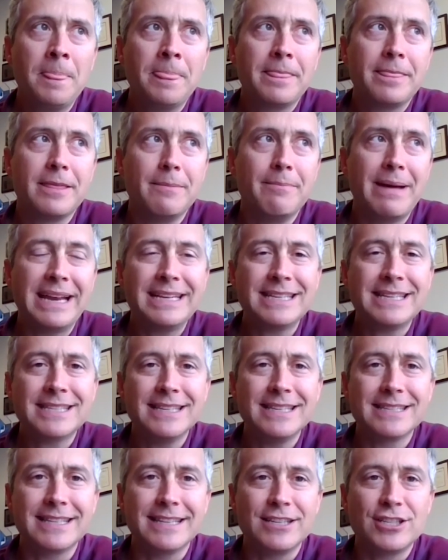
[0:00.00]
the
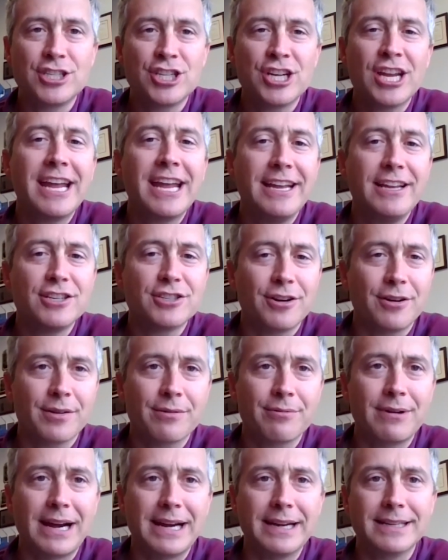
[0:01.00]
medicines that change
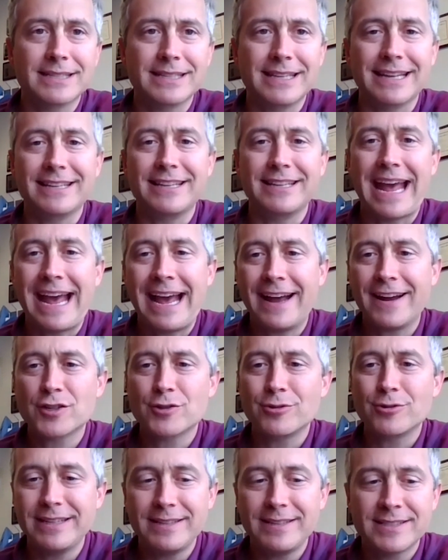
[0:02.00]
arthritis, like
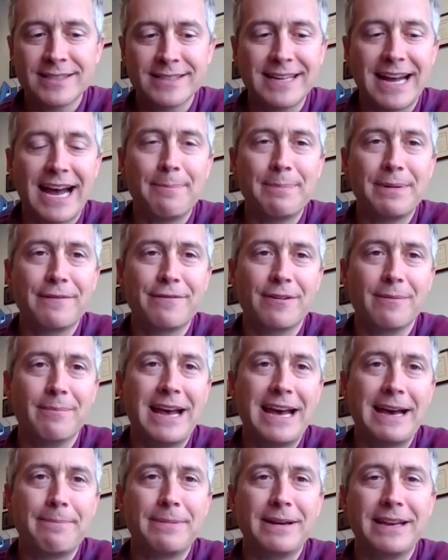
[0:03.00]
actually stop it from
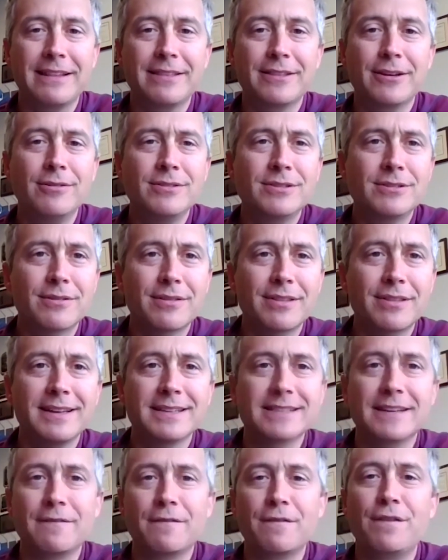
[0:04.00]
happening, those are
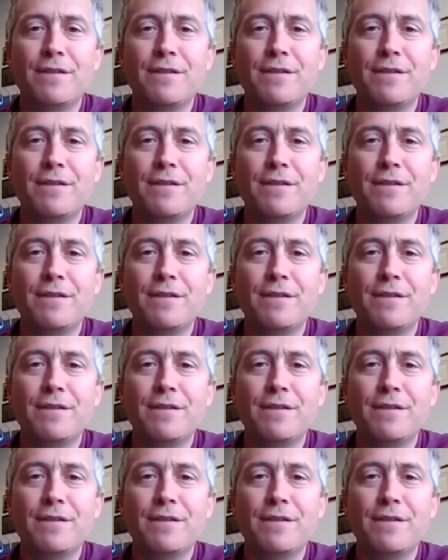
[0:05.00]
things that